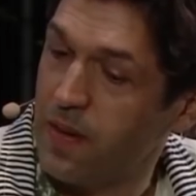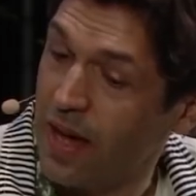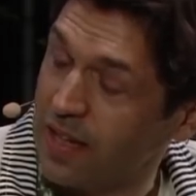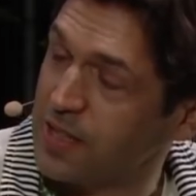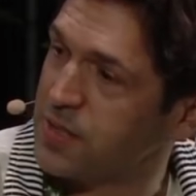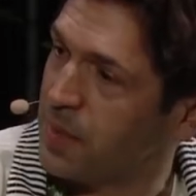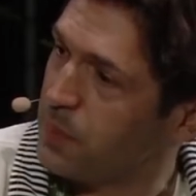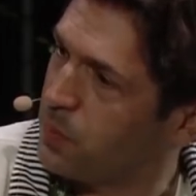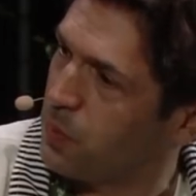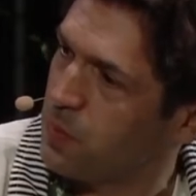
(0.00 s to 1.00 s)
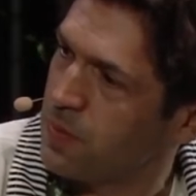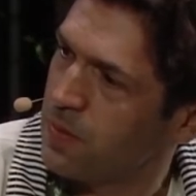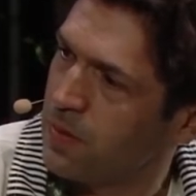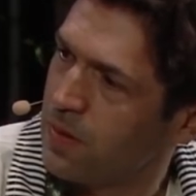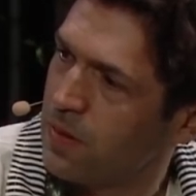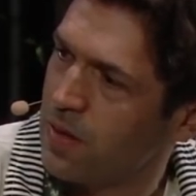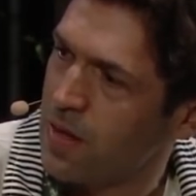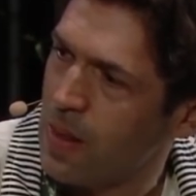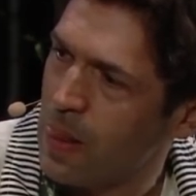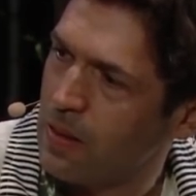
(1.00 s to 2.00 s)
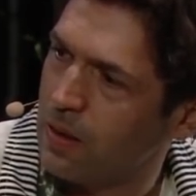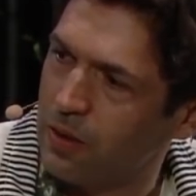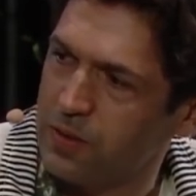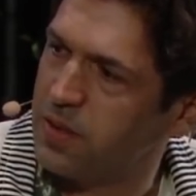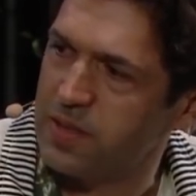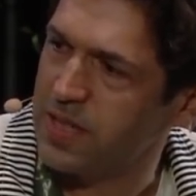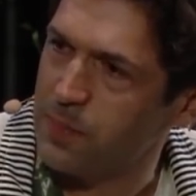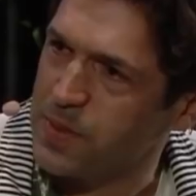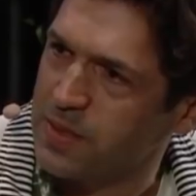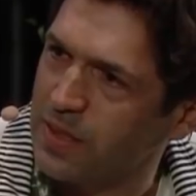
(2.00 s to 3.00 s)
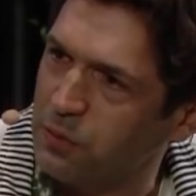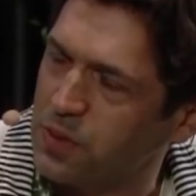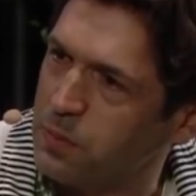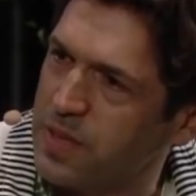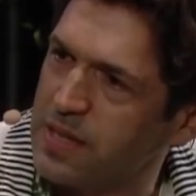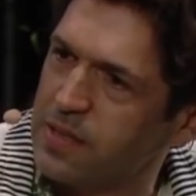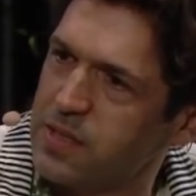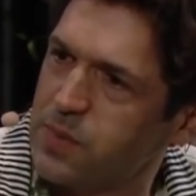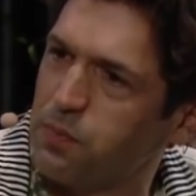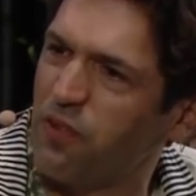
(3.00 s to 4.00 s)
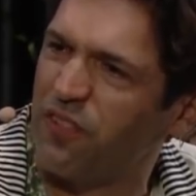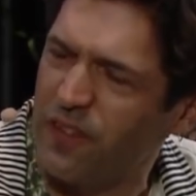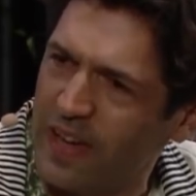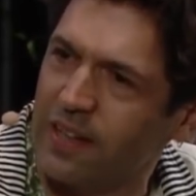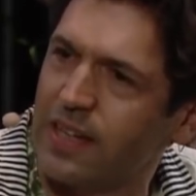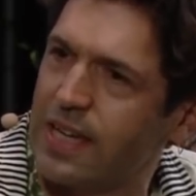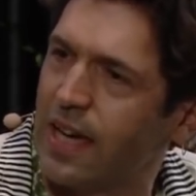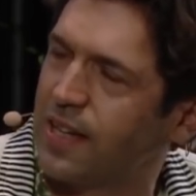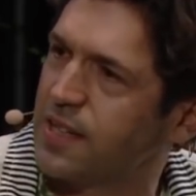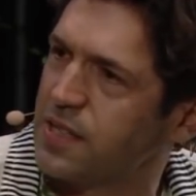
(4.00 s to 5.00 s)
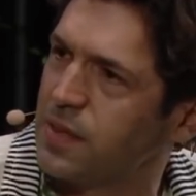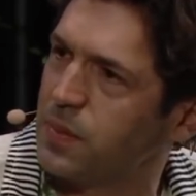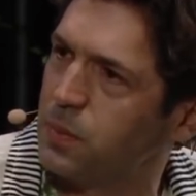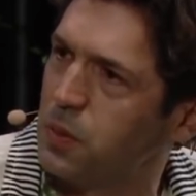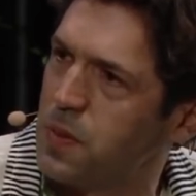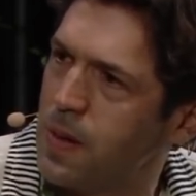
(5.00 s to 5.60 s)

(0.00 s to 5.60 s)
unacceptable. On the deepest level, to me, it's profoundly unacceptable.